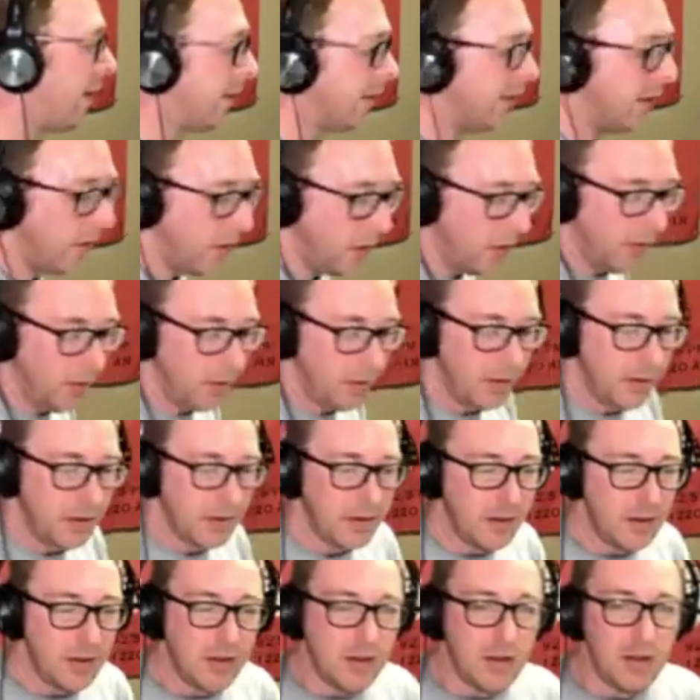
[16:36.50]
at all.
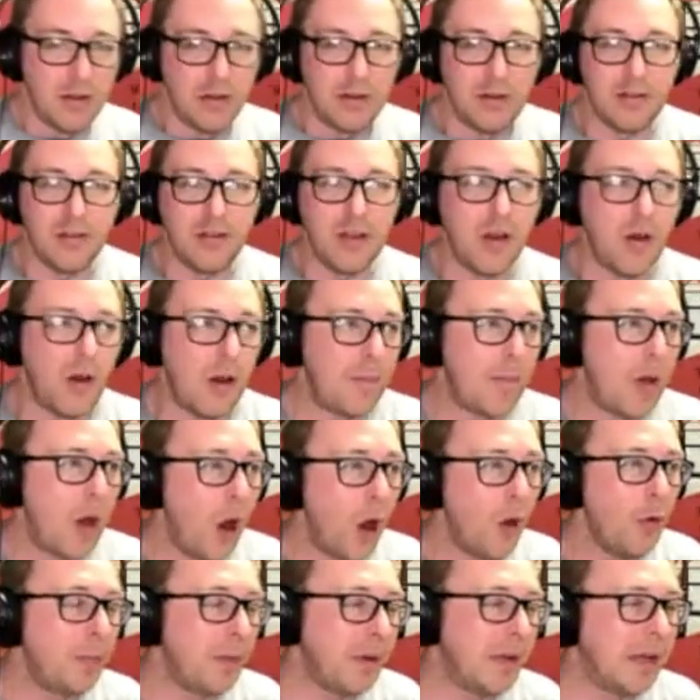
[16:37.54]
So I'm
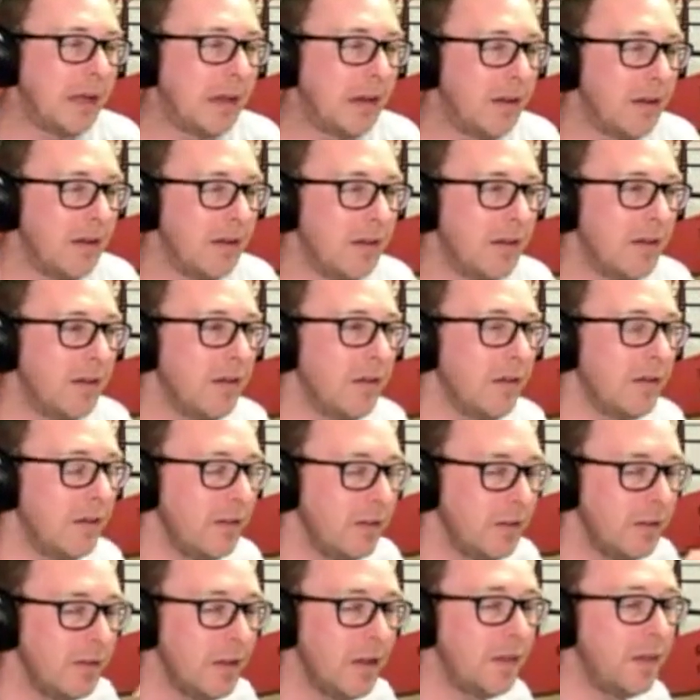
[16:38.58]
hoping
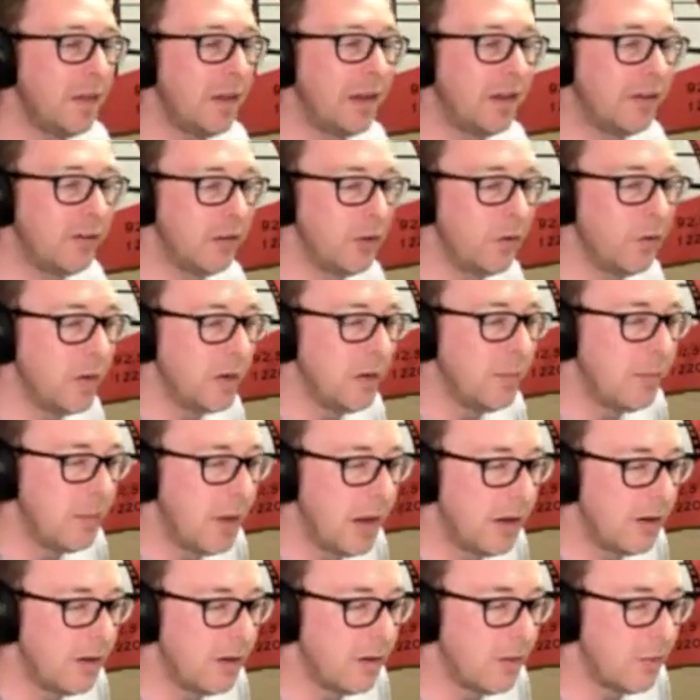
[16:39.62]
that things do get
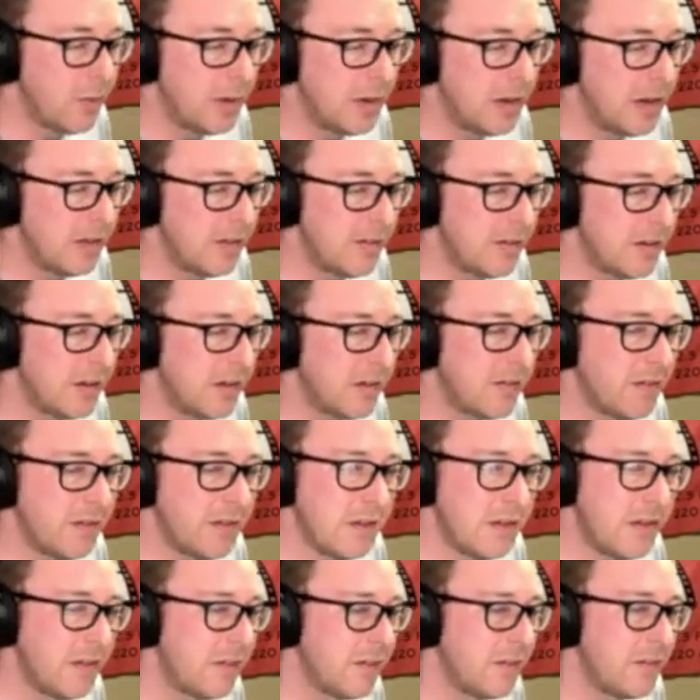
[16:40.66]
better. But it's.
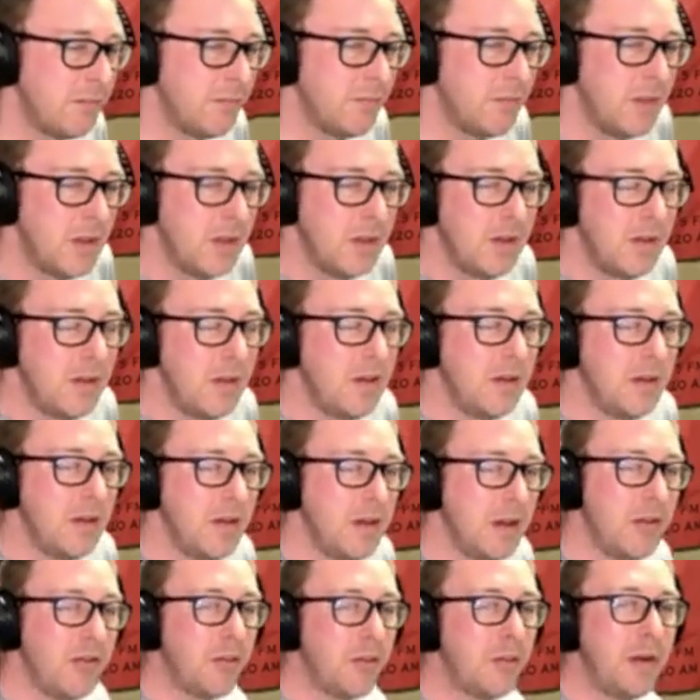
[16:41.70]

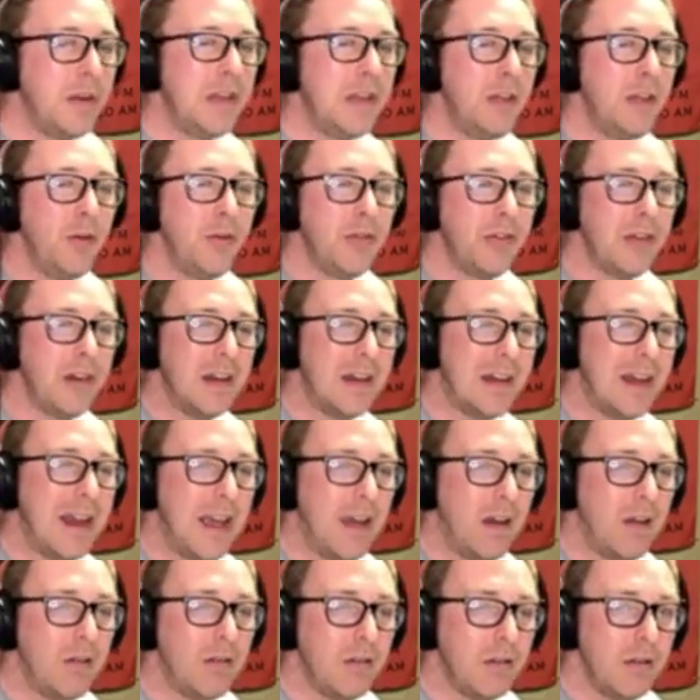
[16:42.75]
Is there any use in it
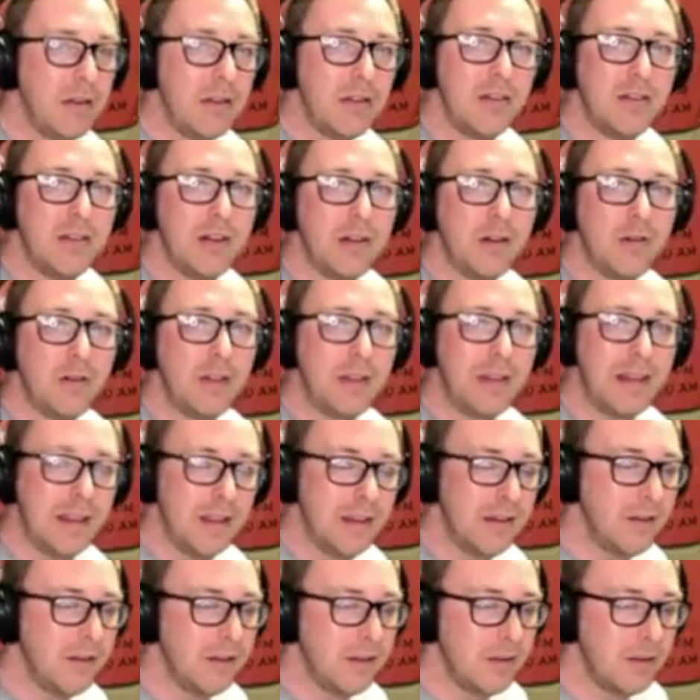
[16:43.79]
now? It's near the
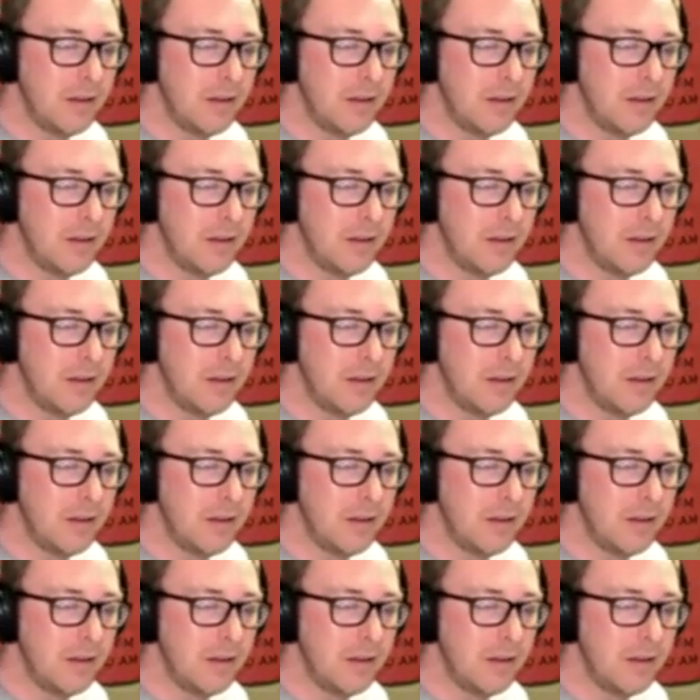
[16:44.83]
end.